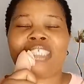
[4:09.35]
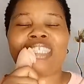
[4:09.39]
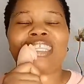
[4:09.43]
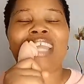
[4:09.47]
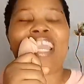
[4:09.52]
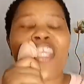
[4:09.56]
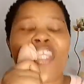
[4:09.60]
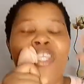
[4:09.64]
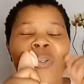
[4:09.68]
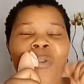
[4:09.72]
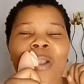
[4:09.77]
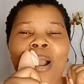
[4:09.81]

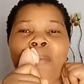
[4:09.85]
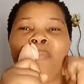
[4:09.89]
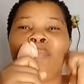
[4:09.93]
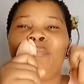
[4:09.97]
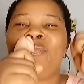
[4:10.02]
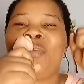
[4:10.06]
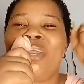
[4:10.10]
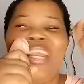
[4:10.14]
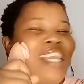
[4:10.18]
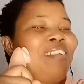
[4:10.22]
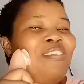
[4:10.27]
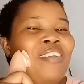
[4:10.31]
Thank you.
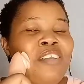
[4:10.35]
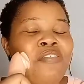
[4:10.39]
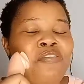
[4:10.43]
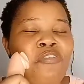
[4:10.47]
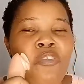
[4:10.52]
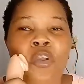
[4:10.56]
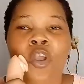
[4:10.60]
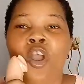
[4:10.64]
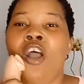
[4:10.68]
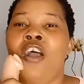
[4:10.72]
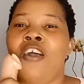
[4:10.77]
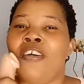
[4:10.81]
I'm really
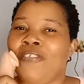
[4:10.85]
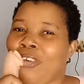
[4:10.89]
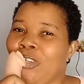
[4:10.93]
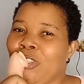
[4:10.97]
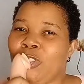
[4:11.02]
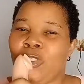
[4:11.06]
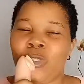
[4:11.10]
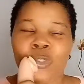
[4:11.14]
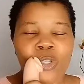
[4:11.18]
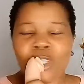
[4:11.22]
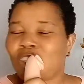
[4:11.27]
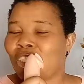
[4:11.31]
grateful for
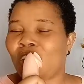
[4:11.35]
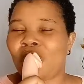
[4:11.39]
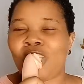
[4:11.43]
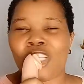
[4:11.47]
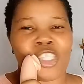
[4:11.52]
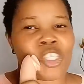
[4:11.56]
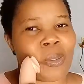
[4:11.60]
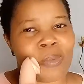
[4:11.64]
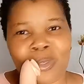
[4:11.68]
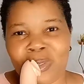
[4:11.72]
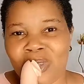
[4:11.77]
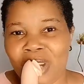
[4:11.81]
you not
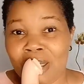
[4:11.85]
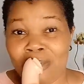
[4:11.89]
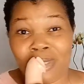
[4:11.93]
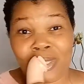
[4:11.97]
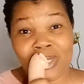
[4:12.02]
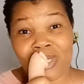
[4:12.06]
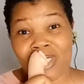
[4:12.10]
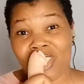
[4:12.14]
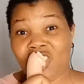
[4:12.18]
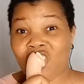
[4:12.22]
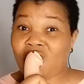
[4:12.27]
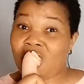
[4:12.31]

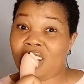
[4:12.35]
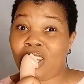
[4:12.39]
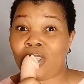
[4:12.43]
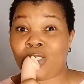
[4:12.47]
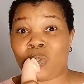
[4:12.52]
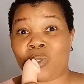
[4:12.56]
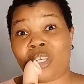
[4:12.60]
unsubscribing to the channel.